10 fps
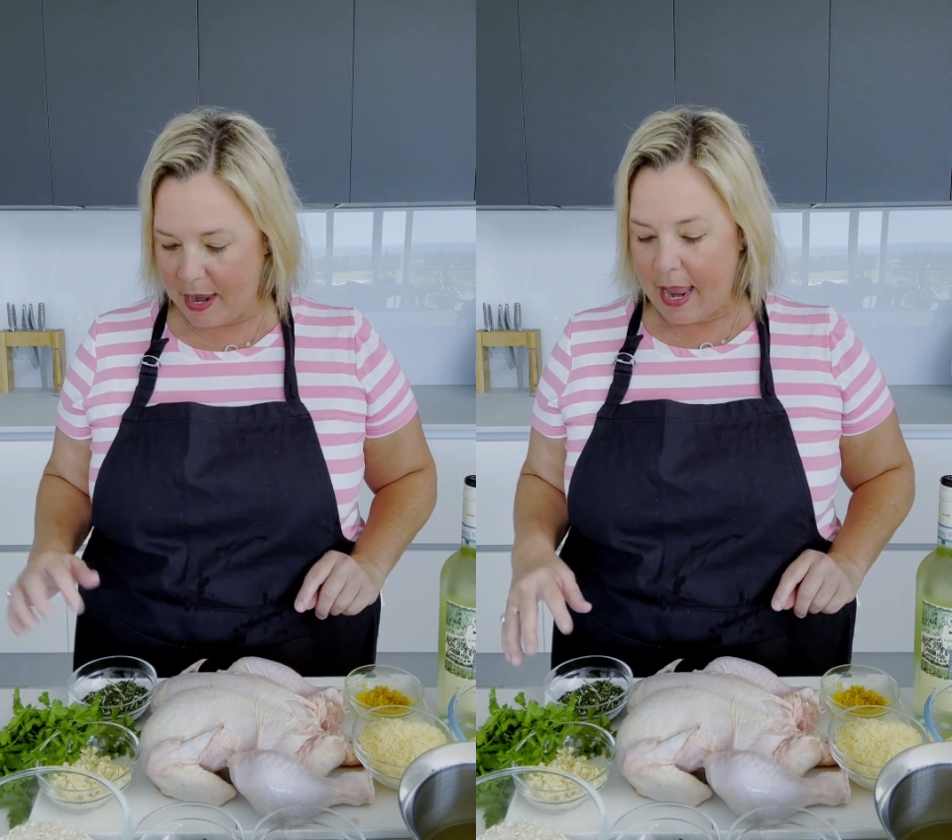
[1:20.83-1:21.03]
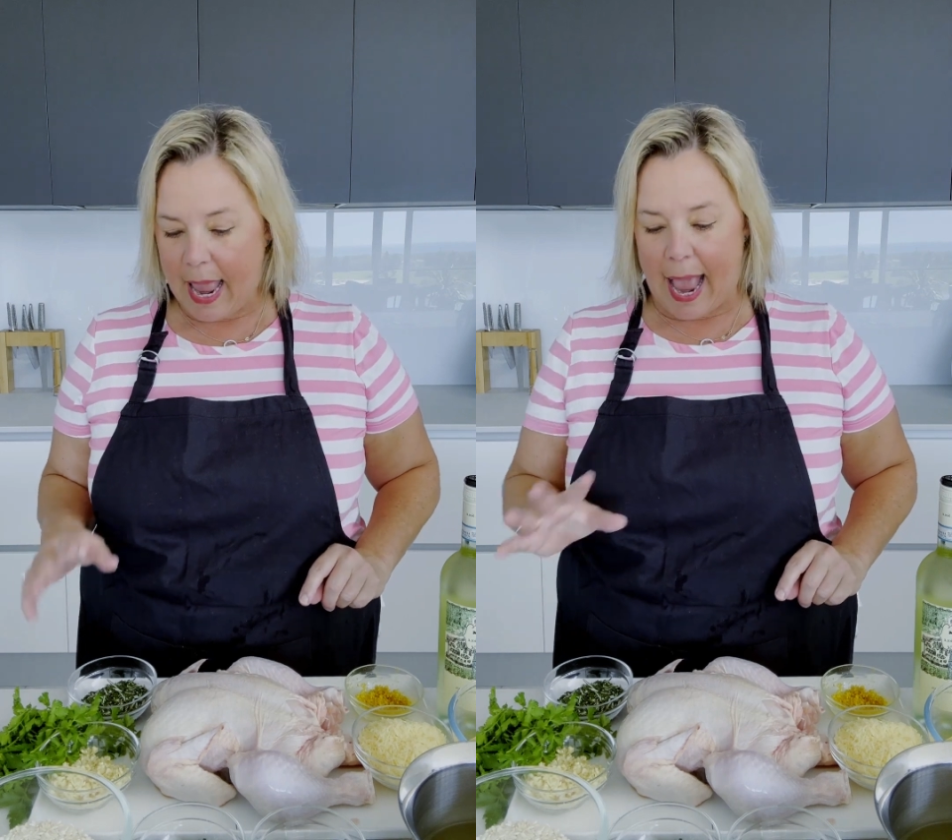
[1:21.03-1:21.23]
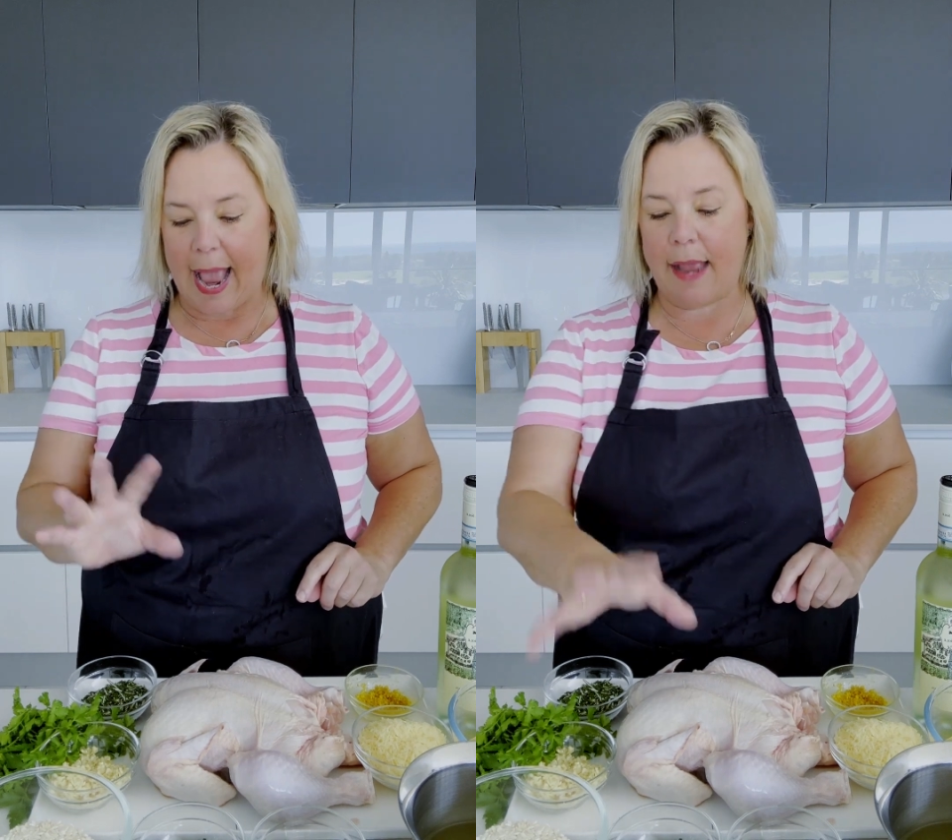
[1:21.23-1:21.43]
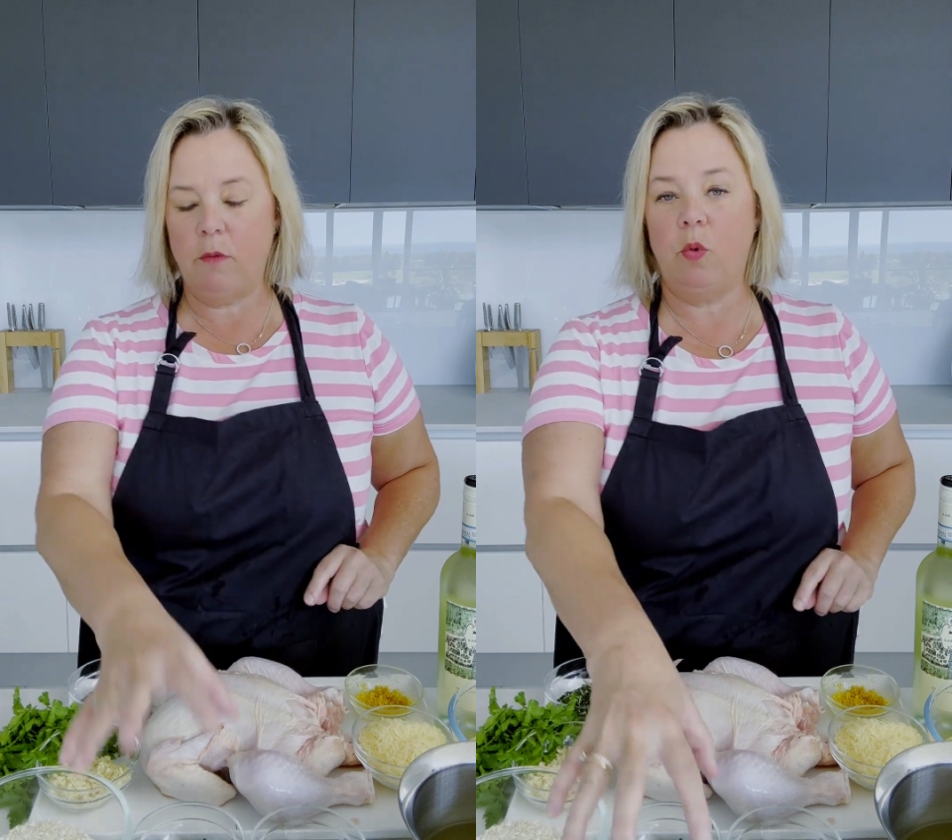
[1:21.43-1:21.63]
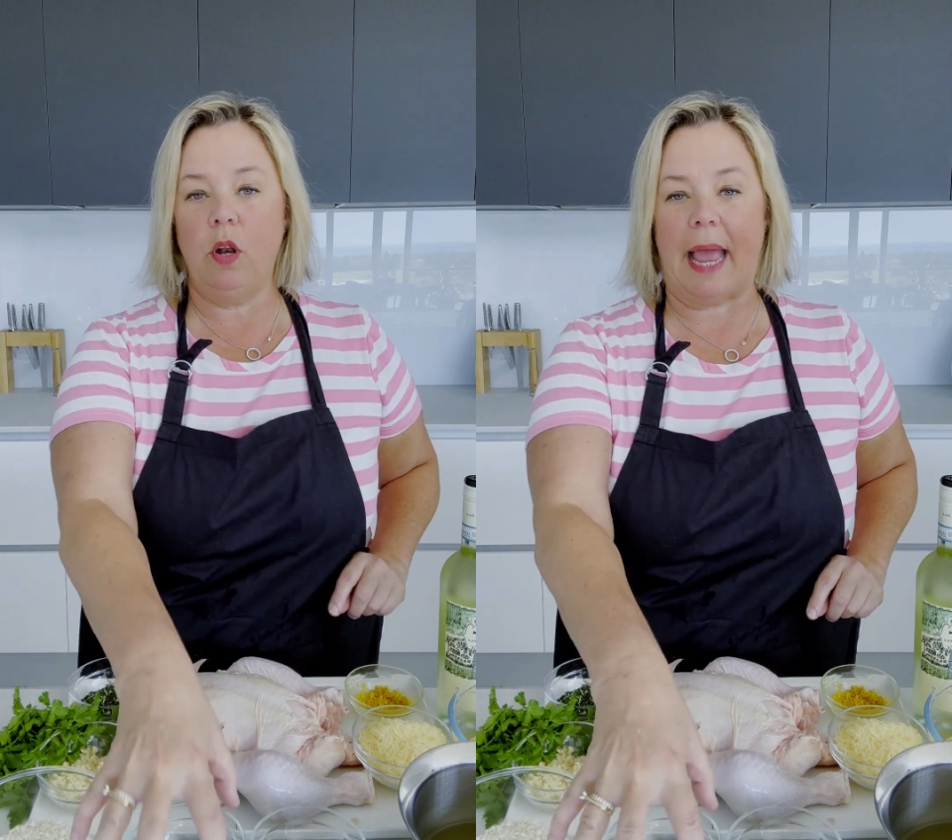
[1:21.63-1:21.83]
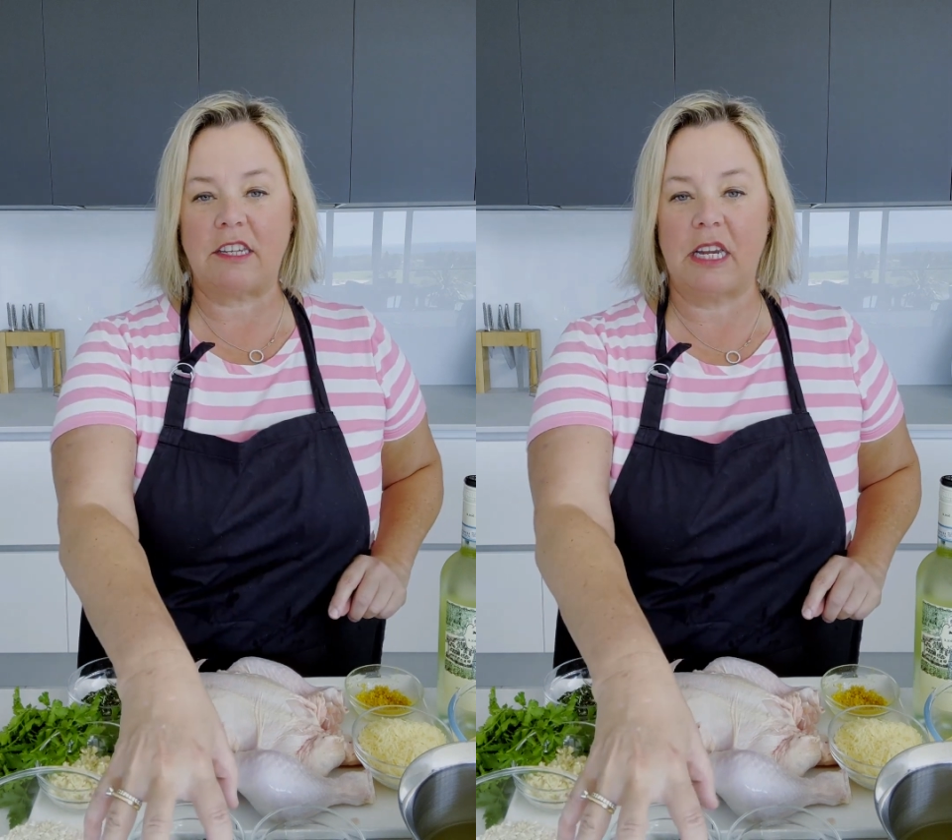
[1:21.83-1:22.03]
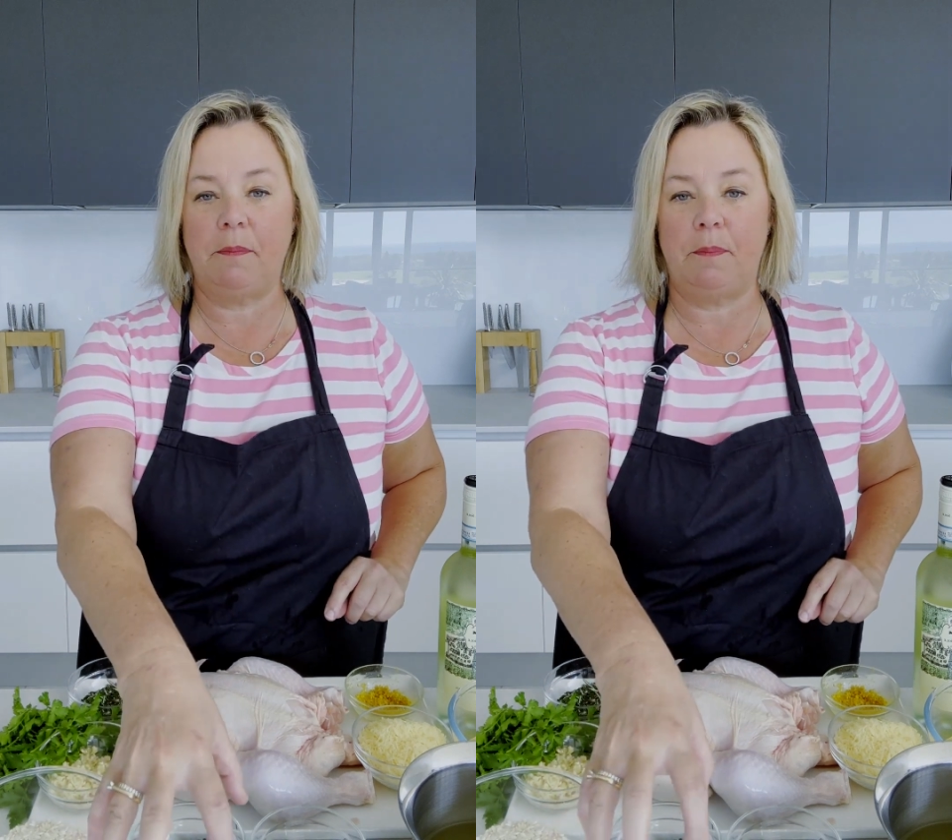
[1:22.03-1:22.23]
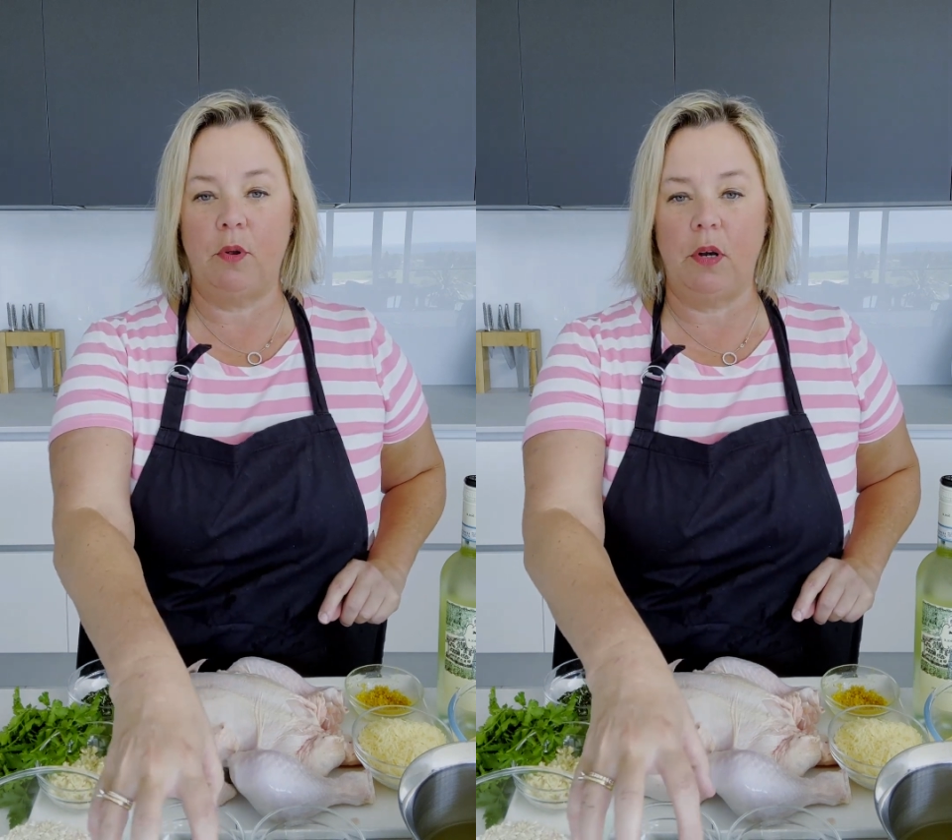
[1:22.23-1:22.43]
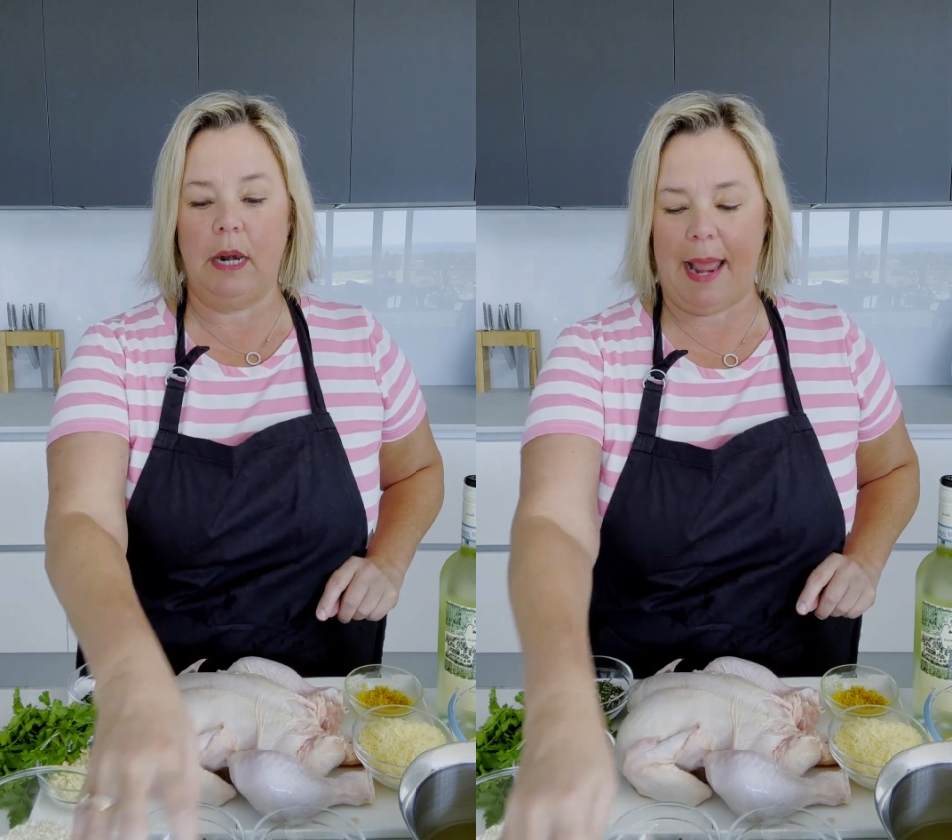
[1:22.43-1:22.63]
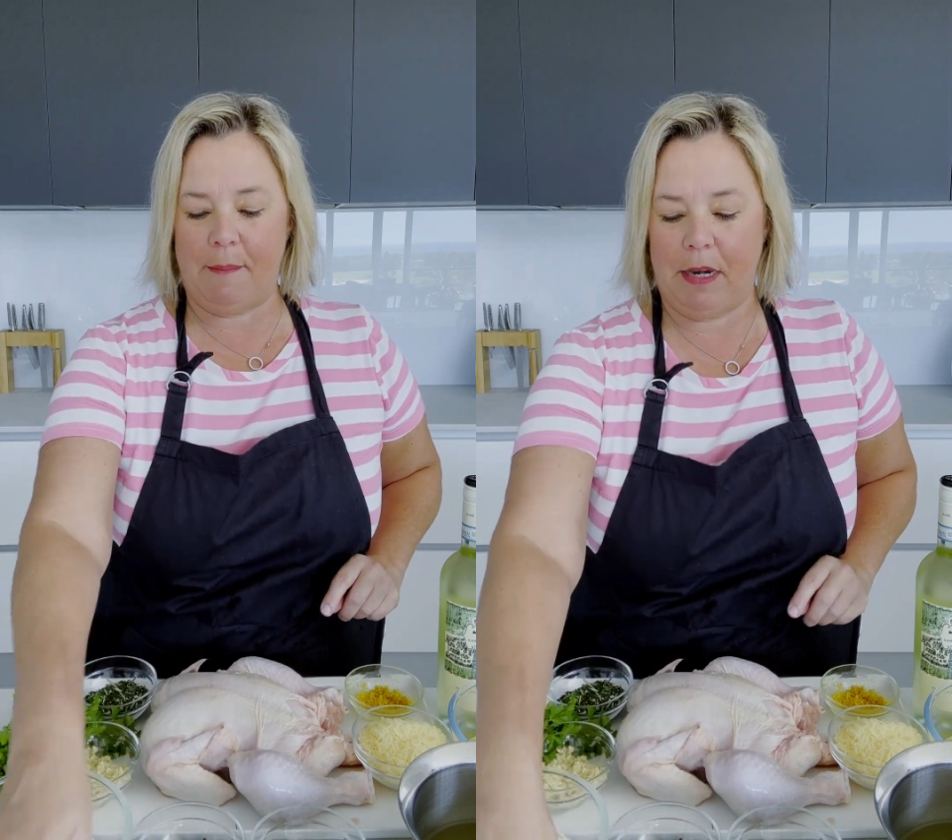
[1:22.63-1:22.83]
And we'll actually put
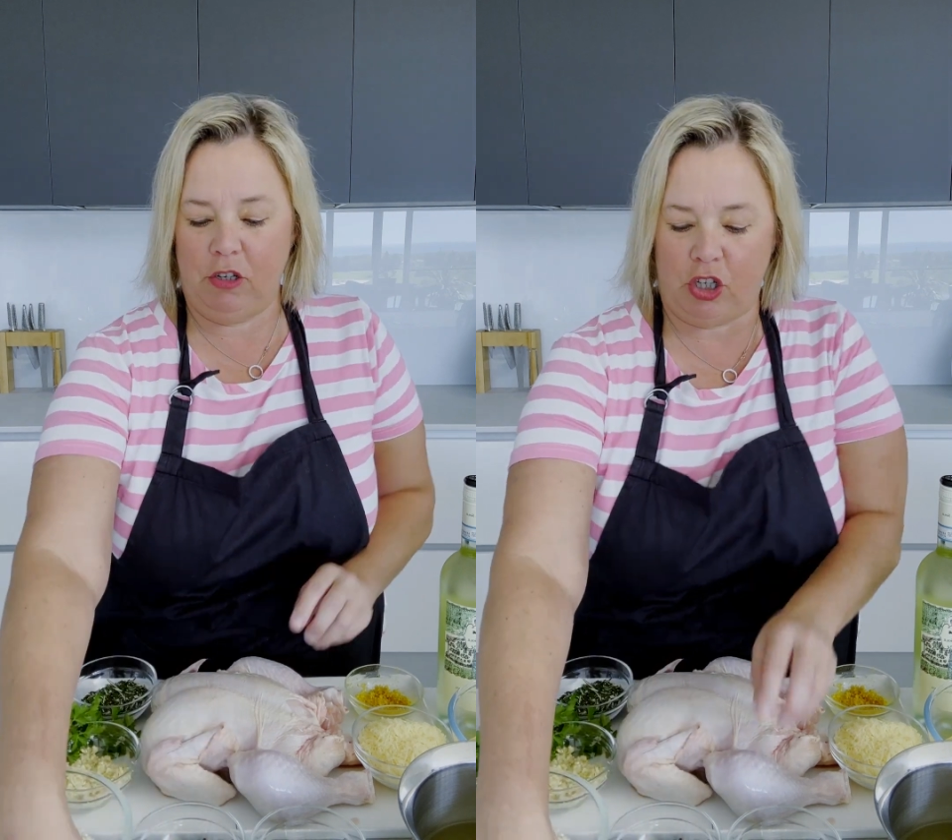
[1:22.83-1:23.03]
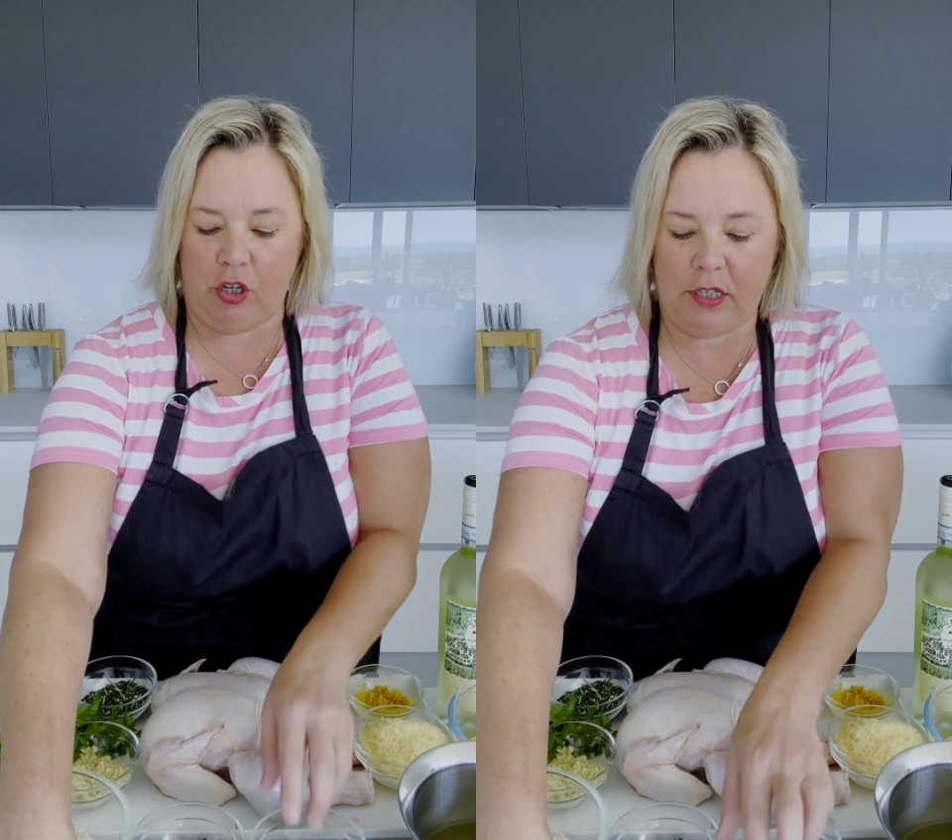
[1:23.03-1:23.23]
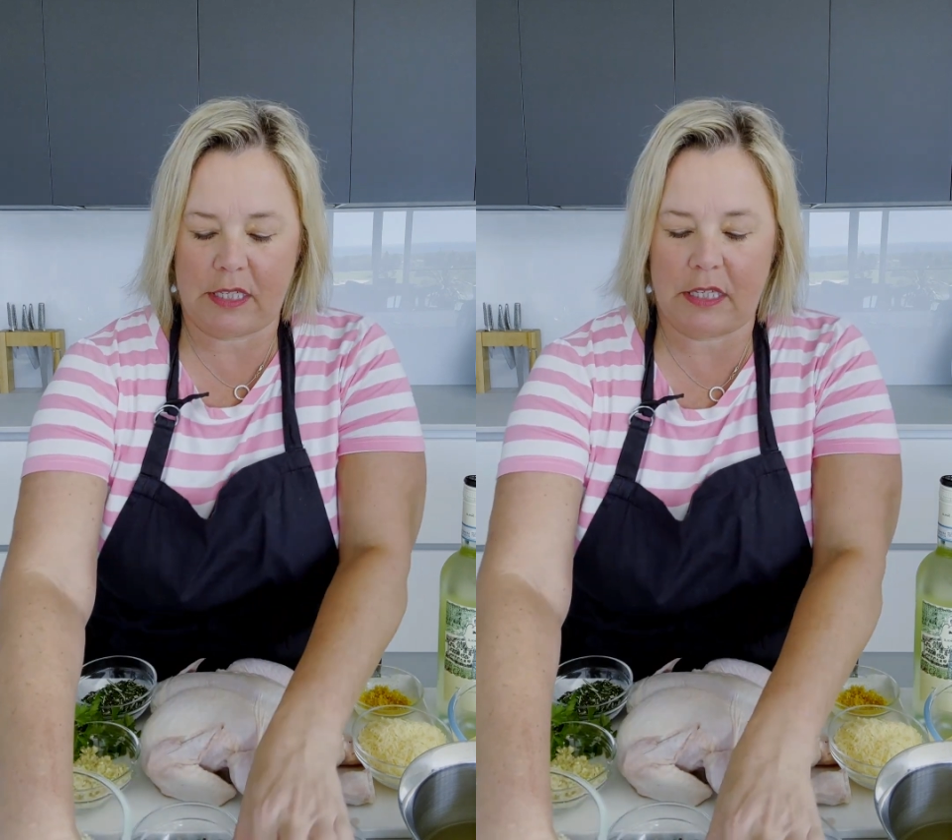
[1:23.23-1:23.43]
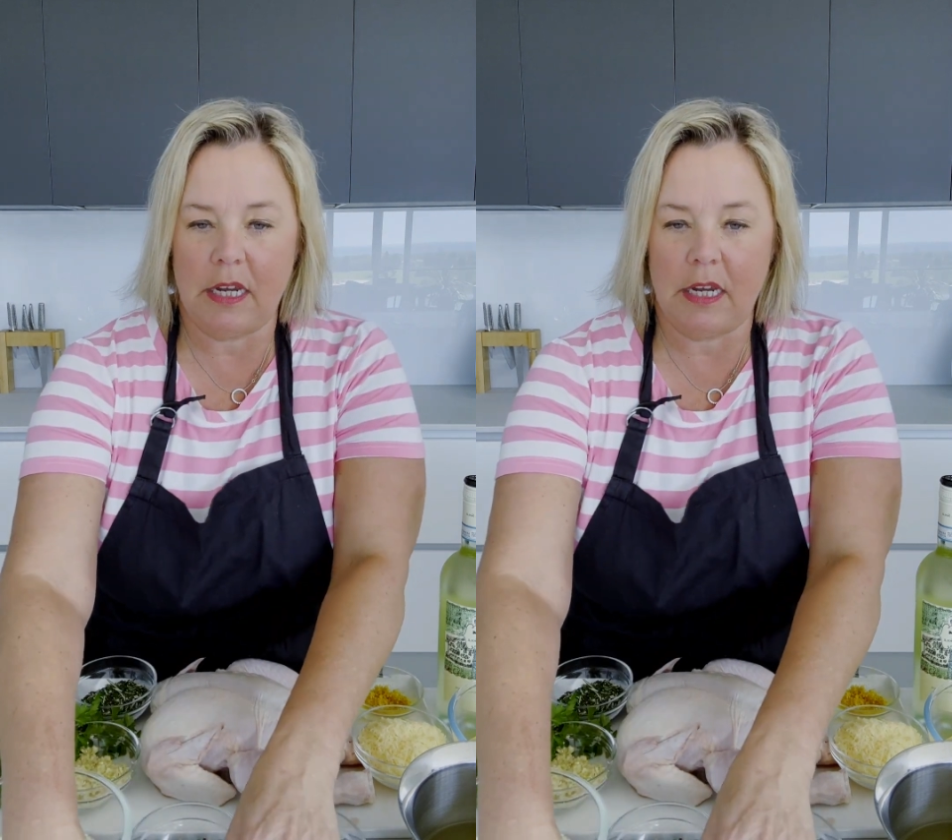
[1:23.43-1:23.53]
lemon juice